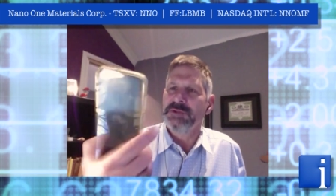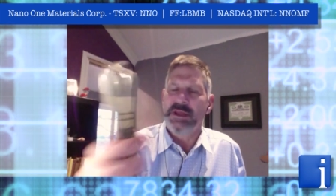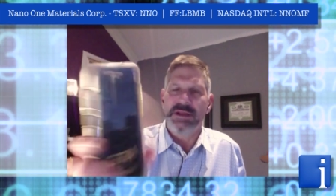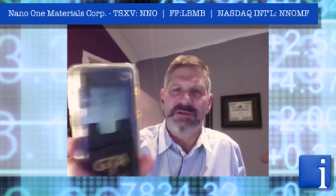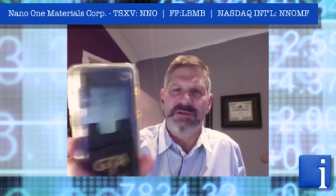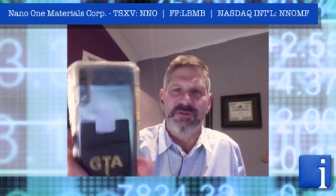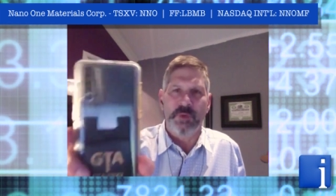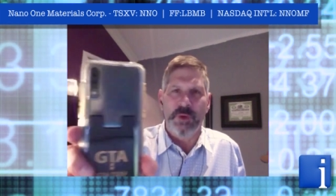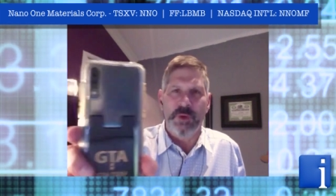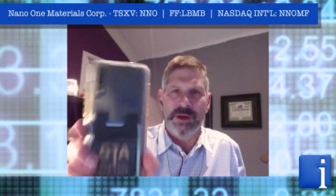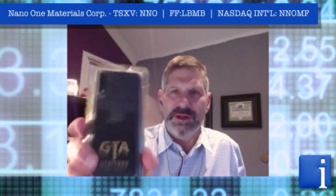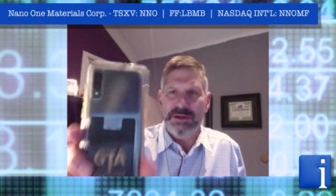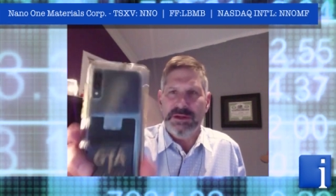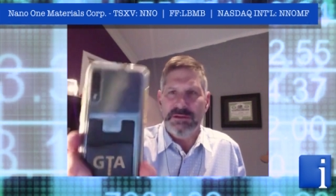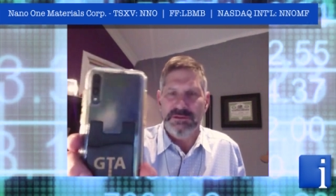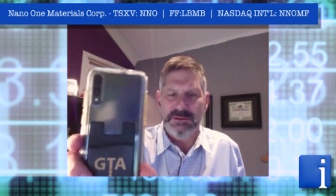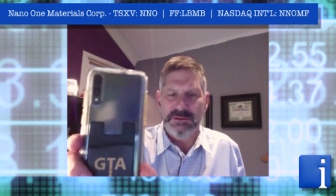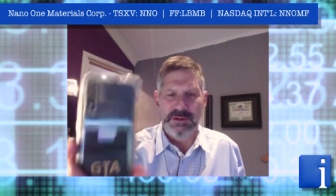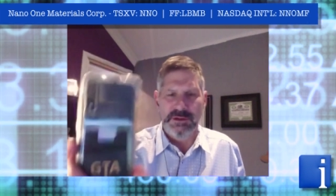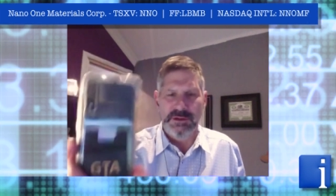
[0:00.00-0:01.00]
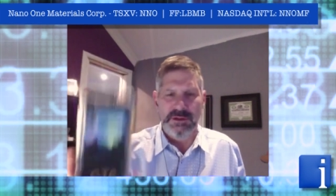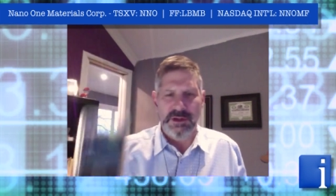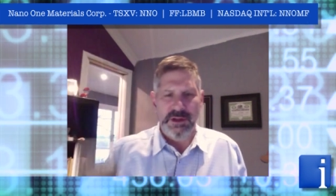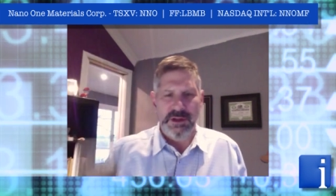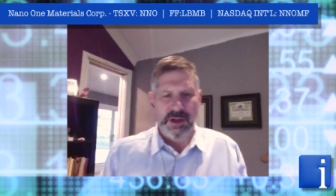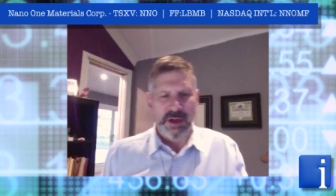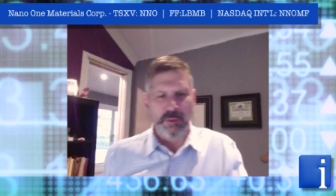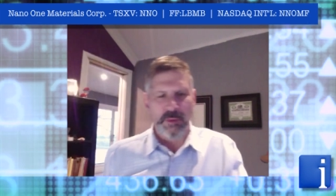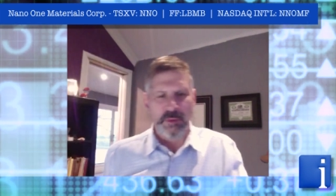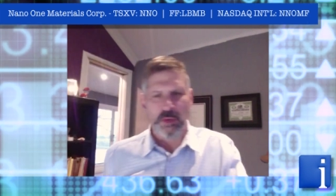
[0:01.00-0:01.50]
A20.
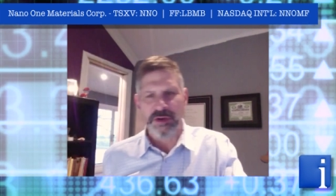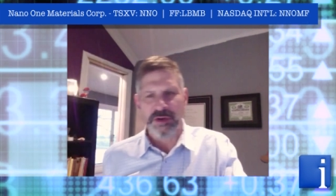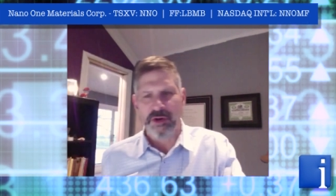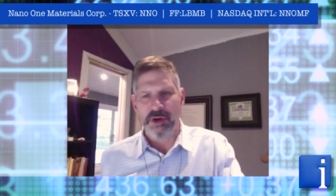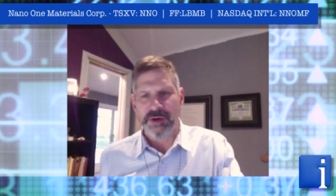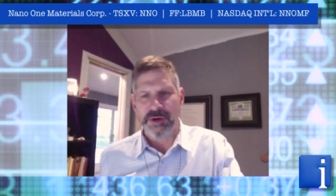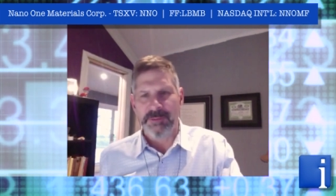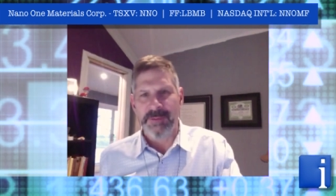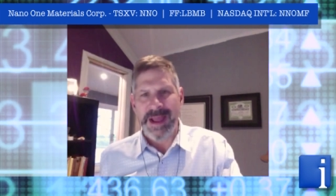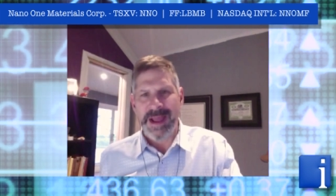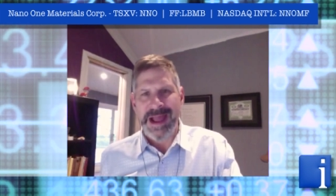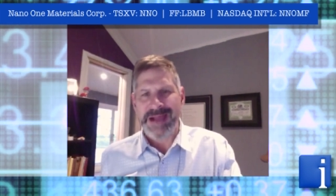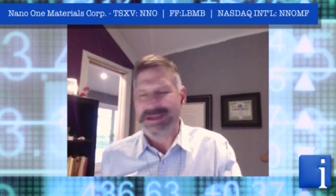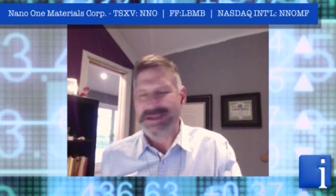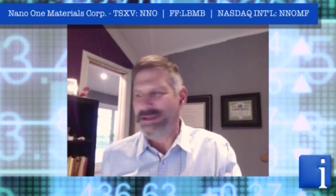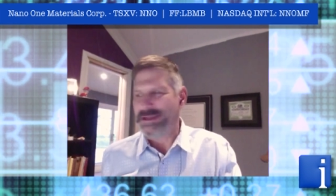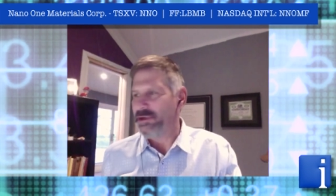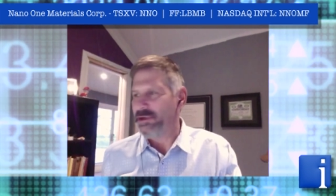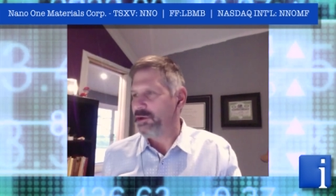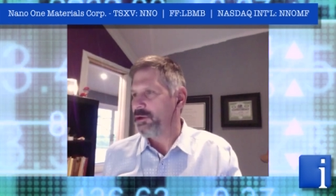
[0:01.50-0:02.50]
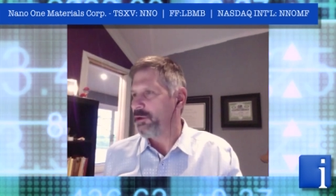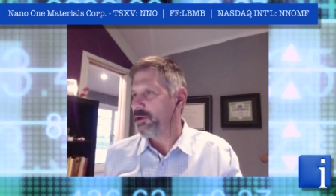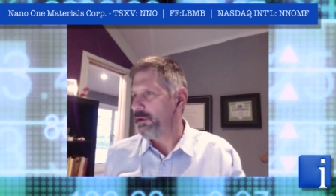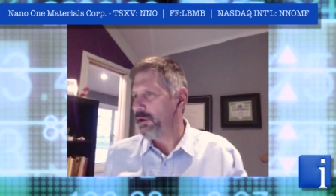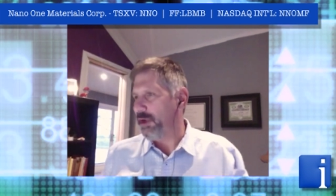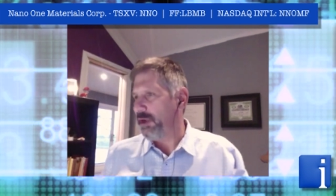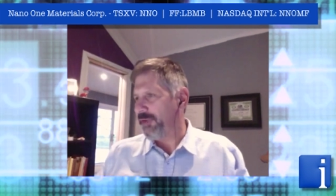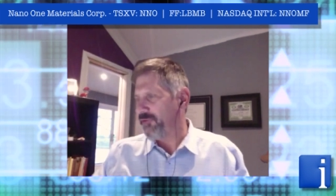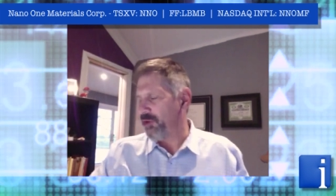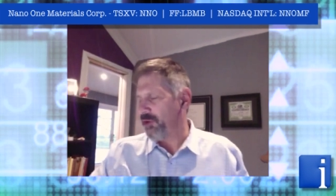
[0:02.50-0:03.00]
I'm working on a Mac here.
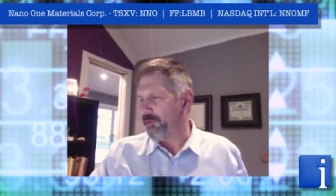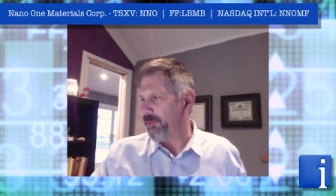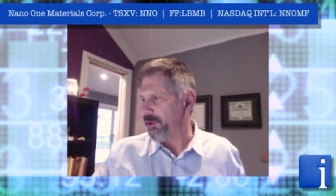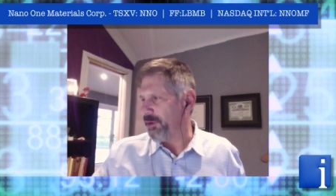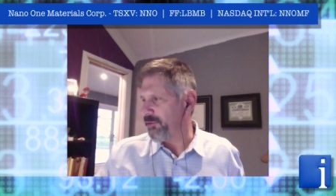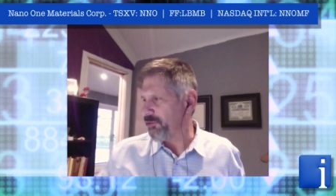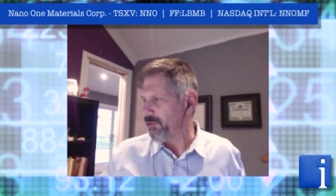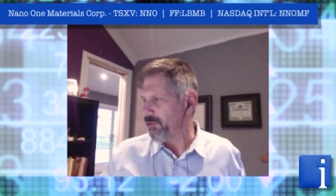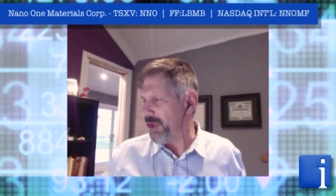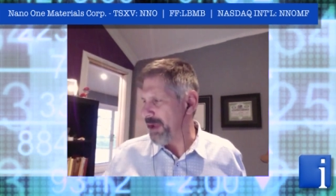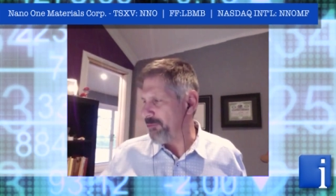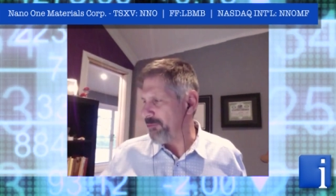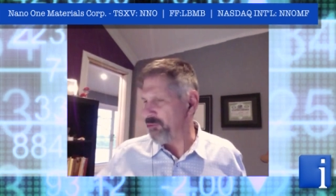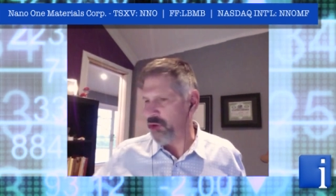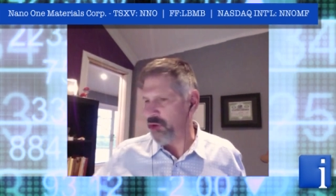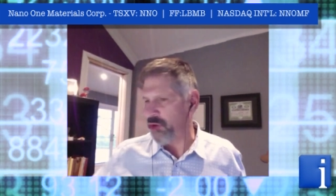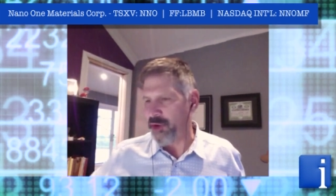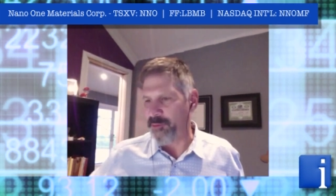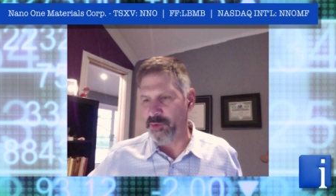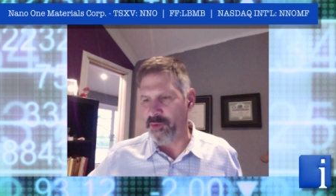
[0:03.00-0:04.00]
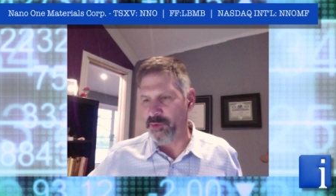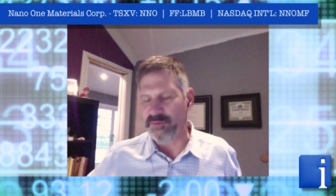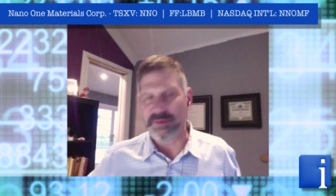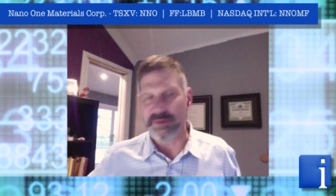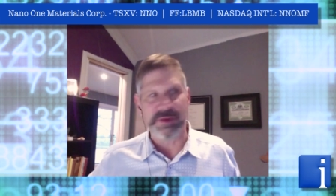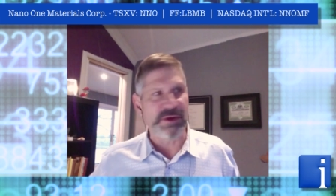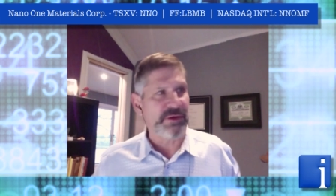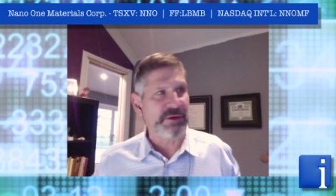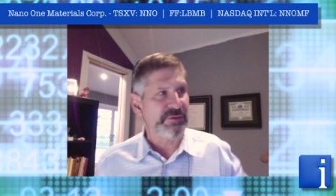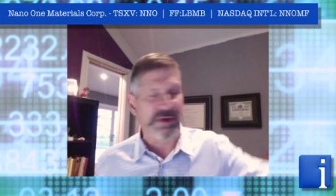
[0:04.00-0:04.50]
I've got my other laptop over
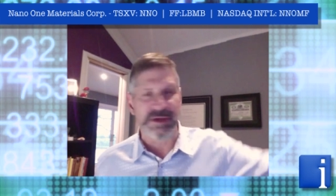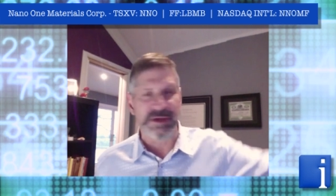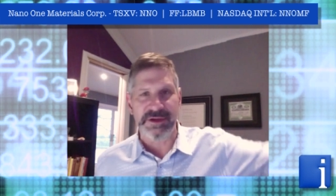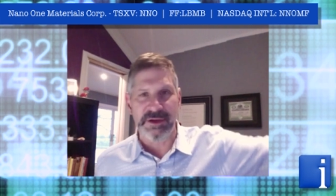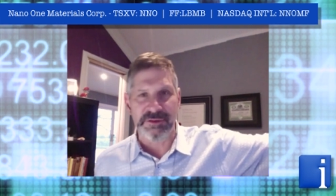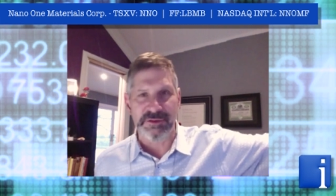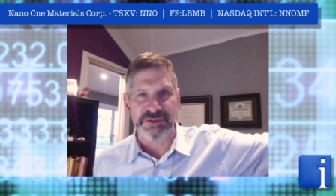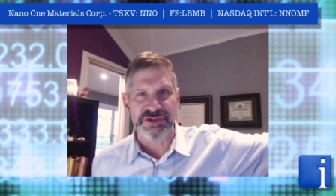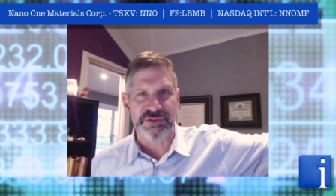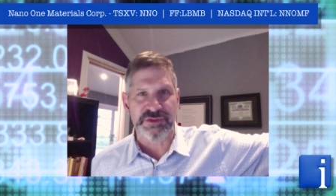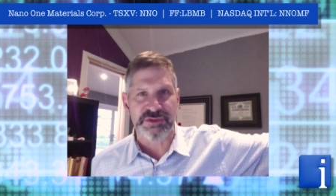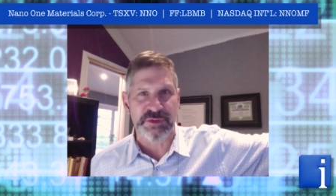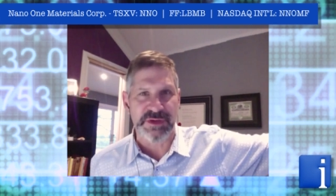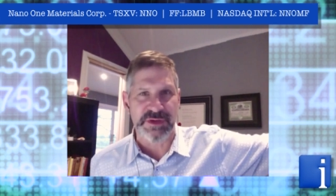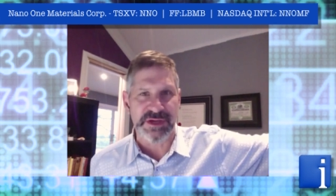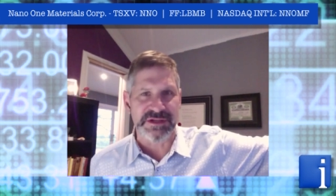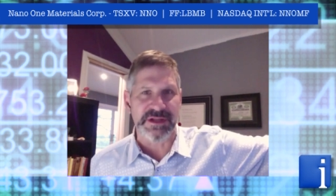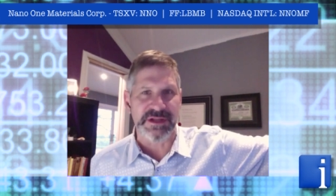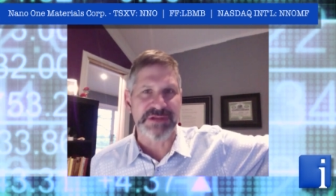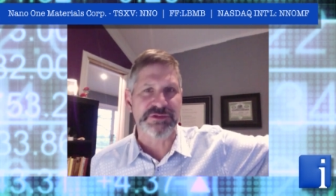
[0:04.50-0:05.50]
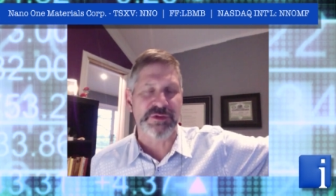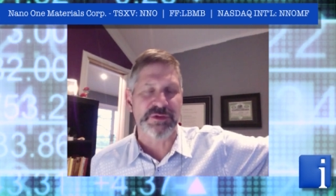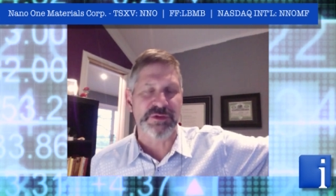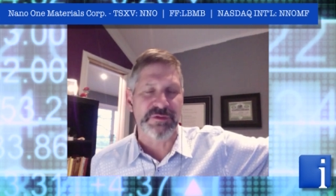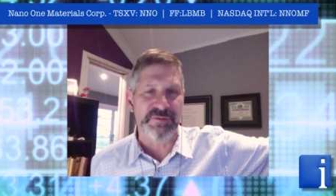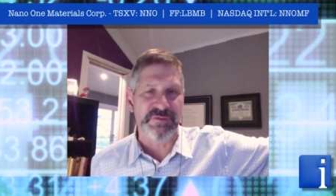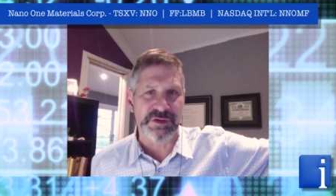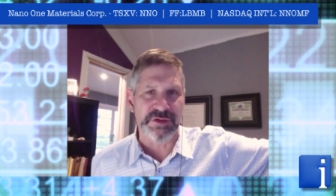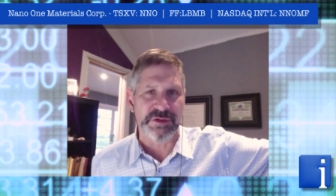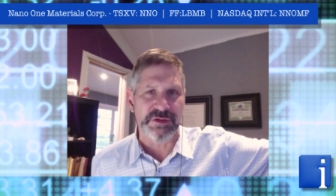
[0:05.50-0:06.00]
there. The guy down the street has an electric
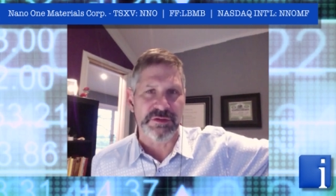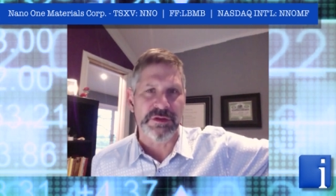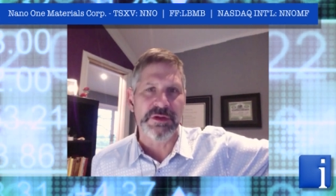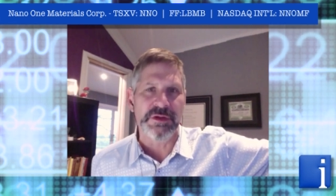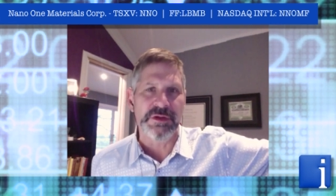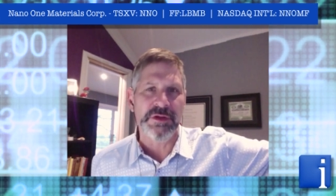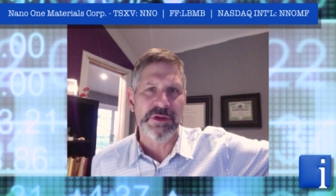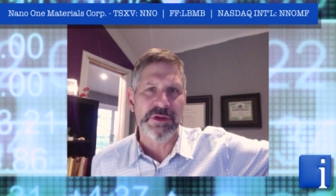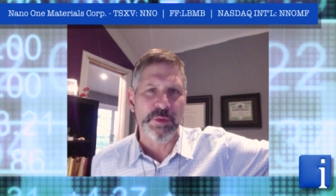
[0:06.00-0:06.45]
vehicle.